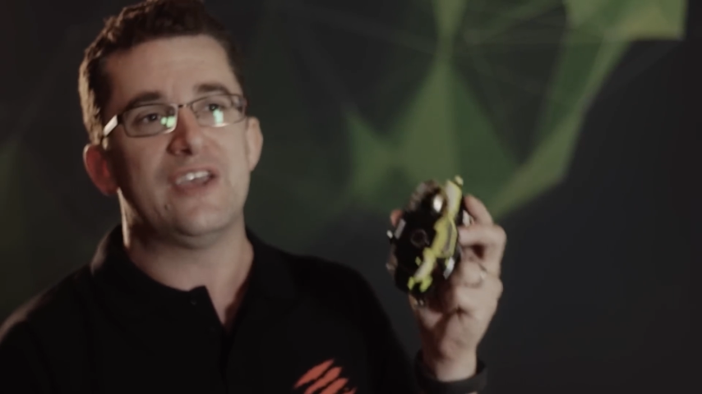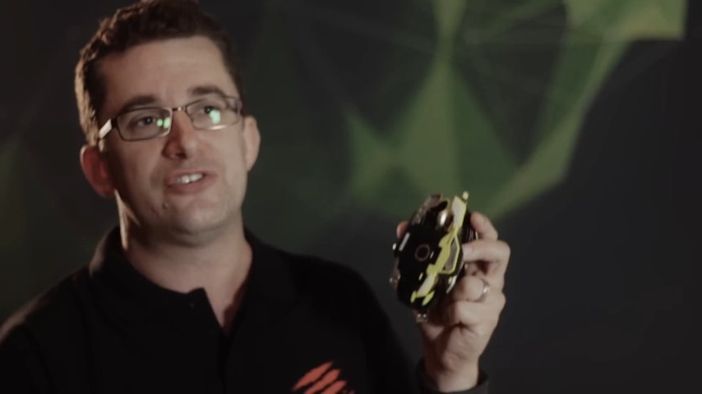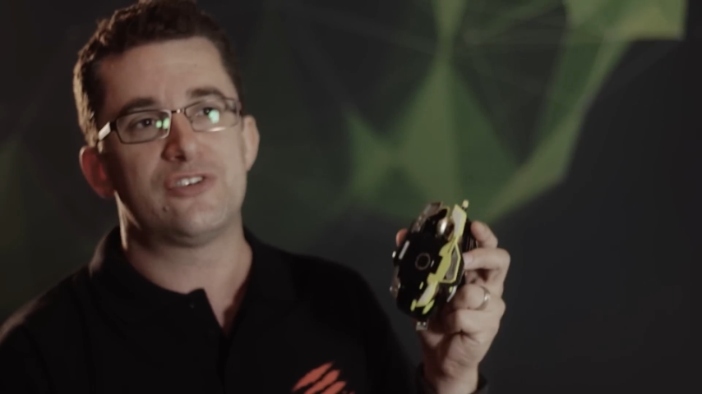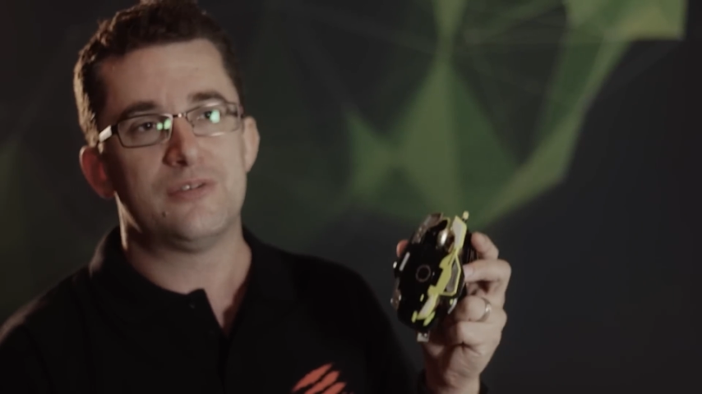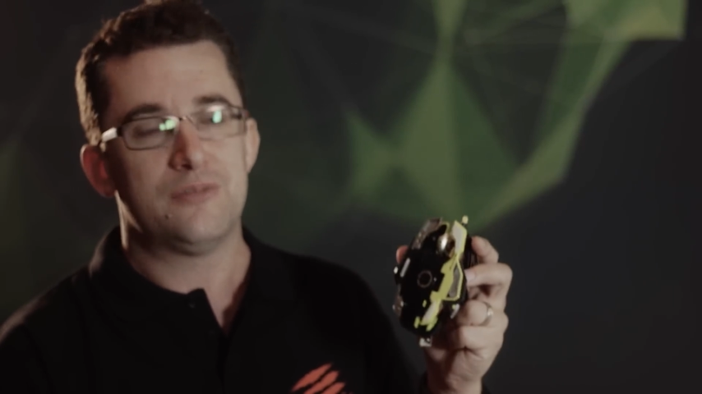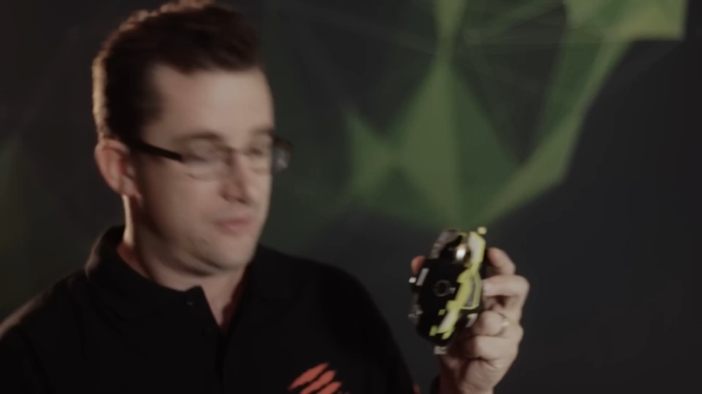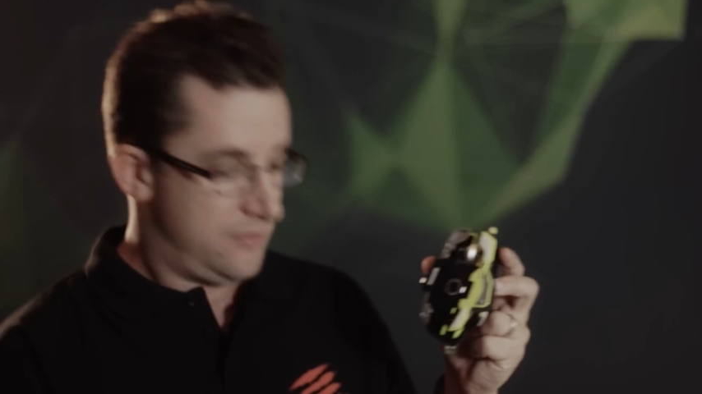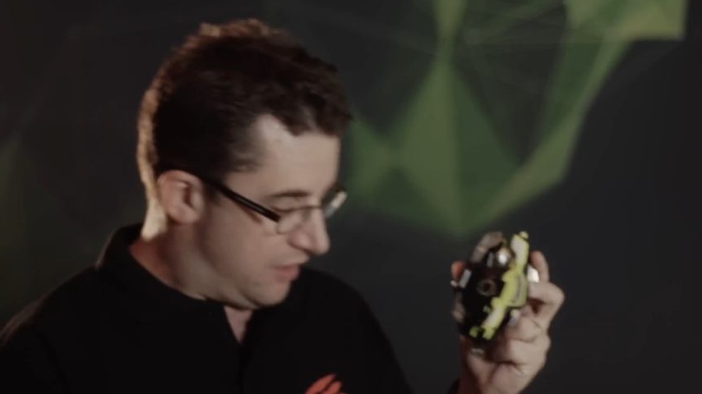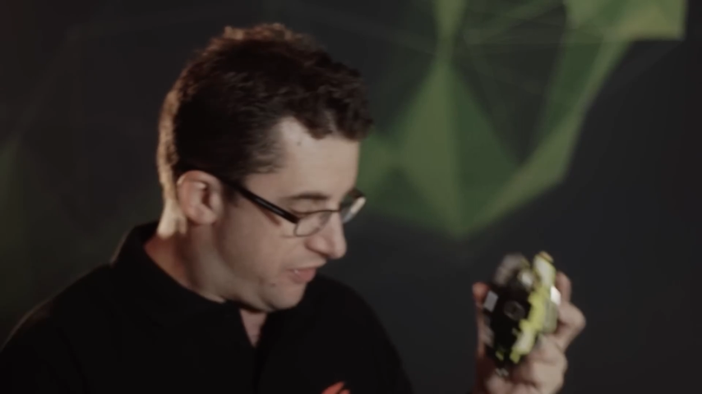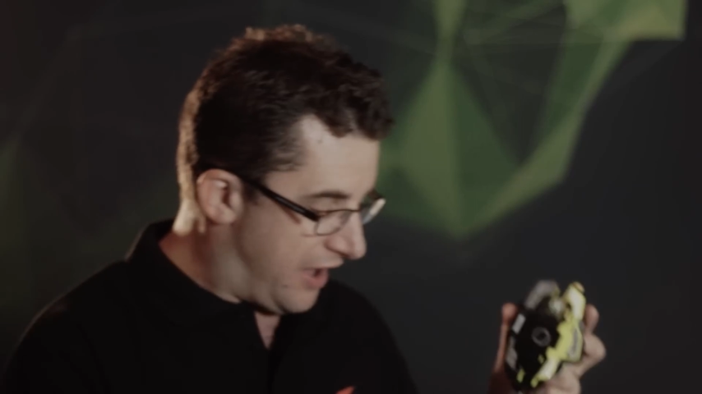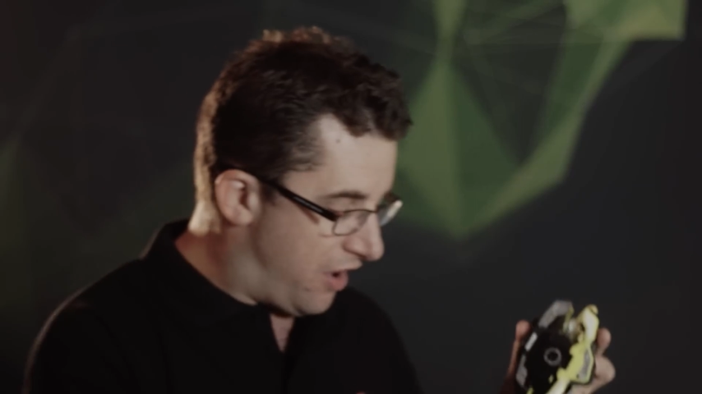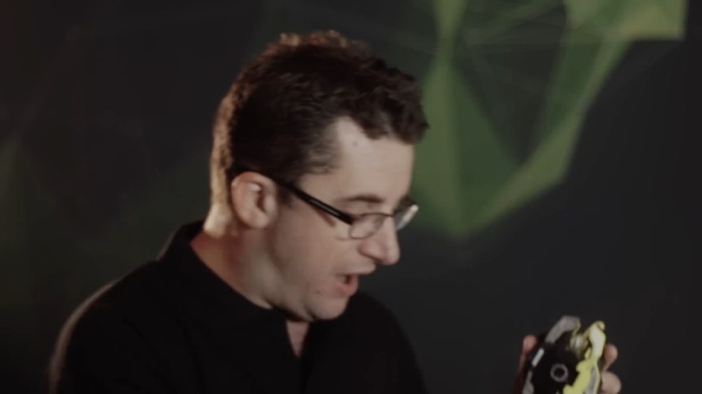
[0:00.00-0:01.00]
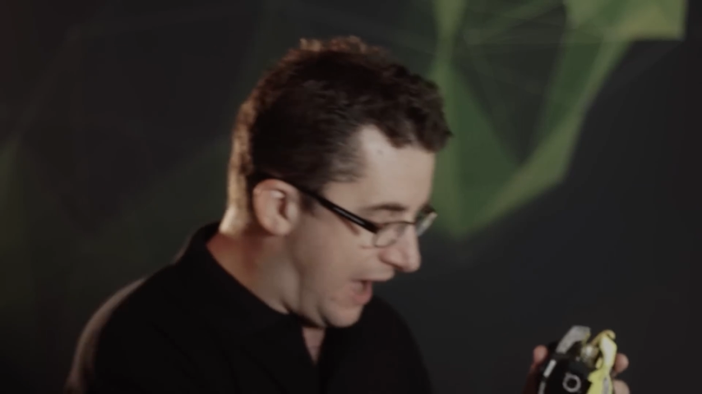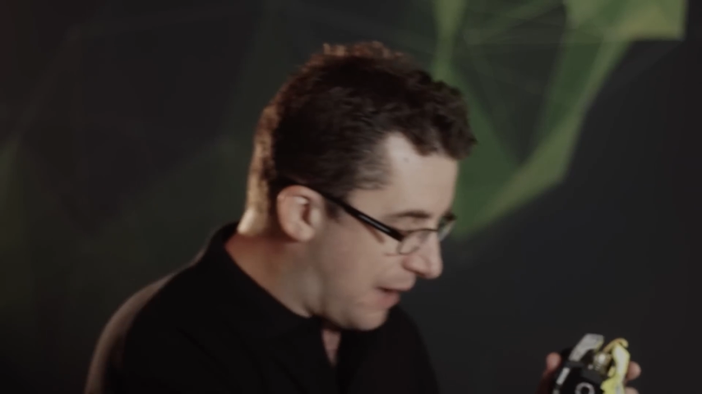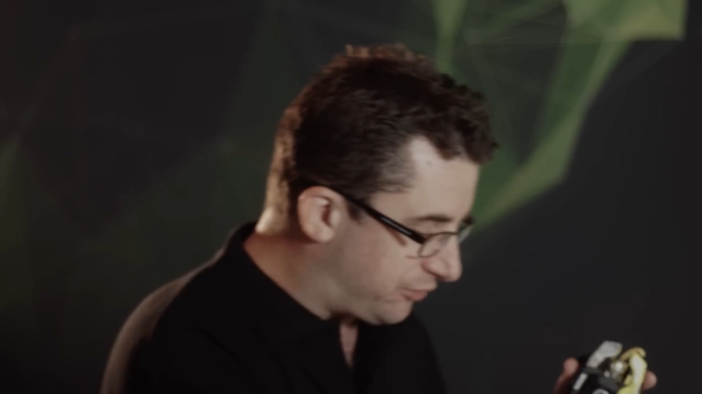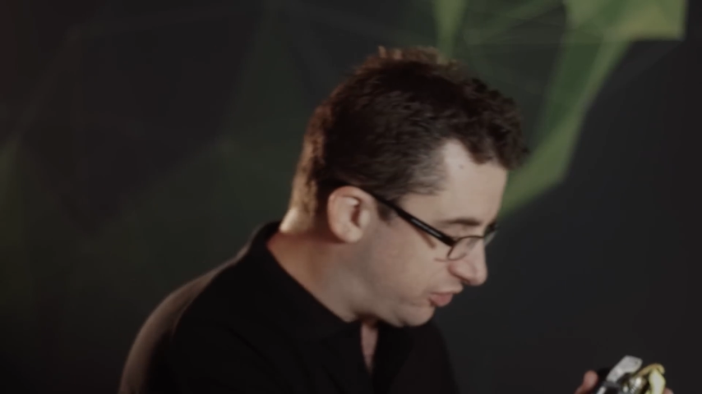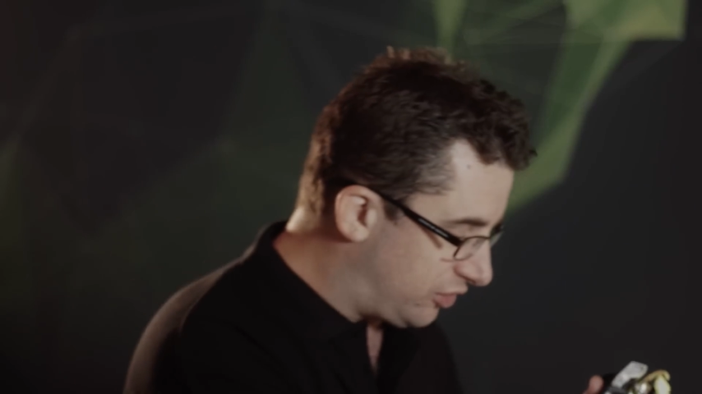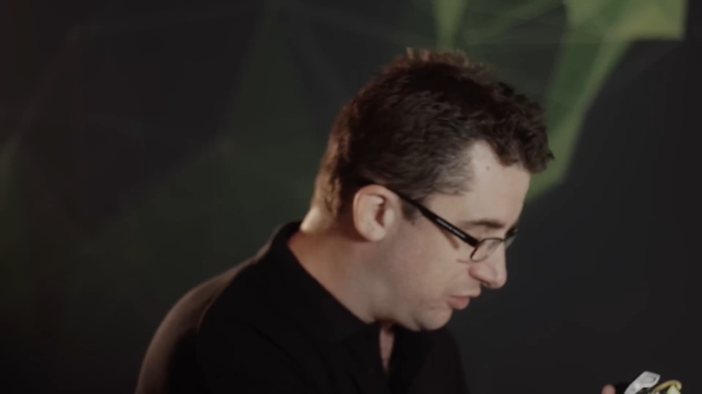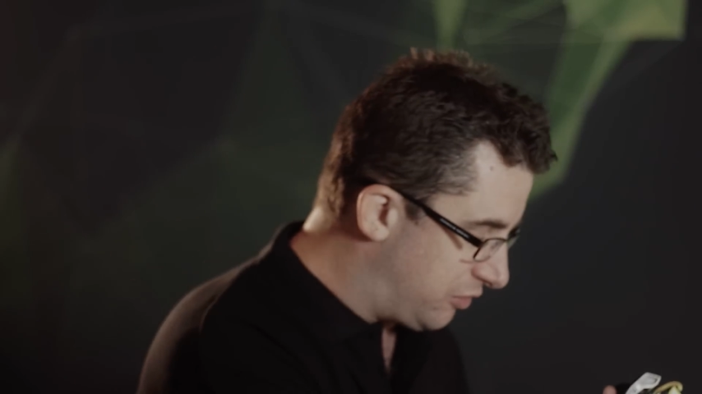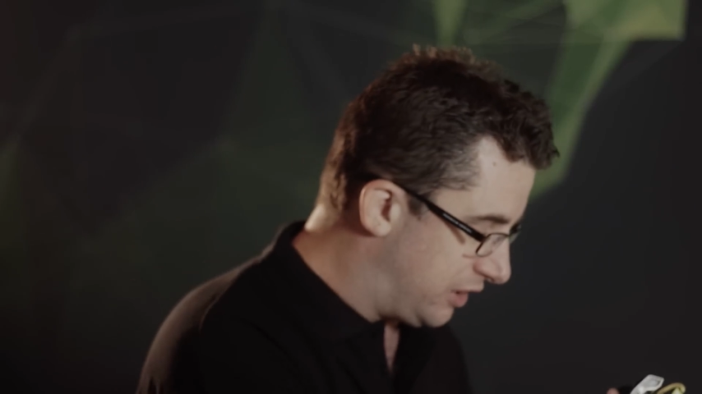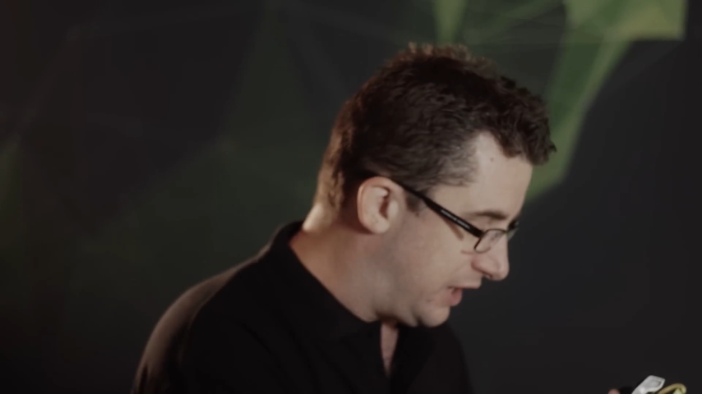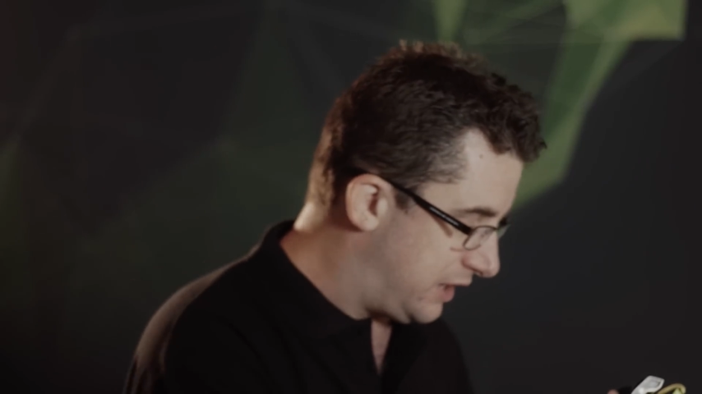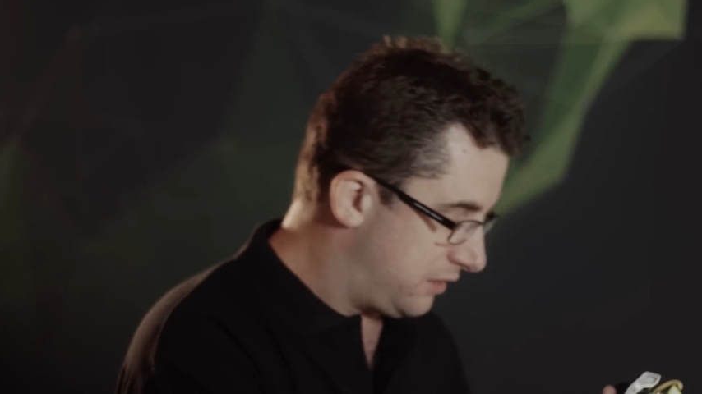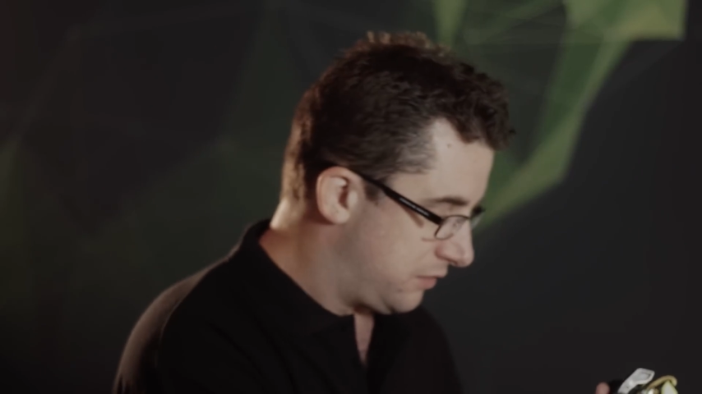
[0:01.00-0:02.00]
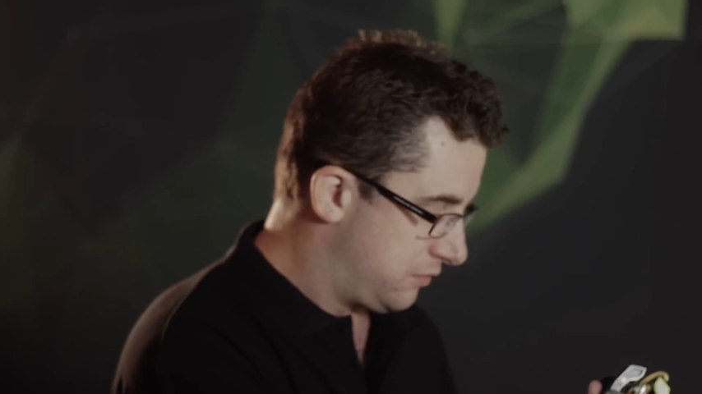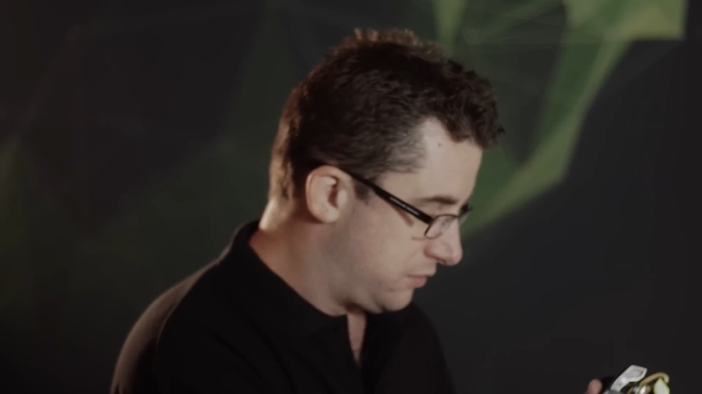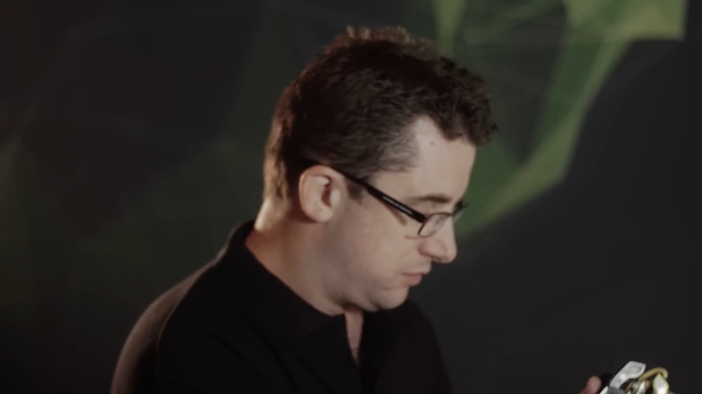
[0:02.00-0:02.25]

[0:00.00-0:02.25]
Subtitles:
desk. They are absolutely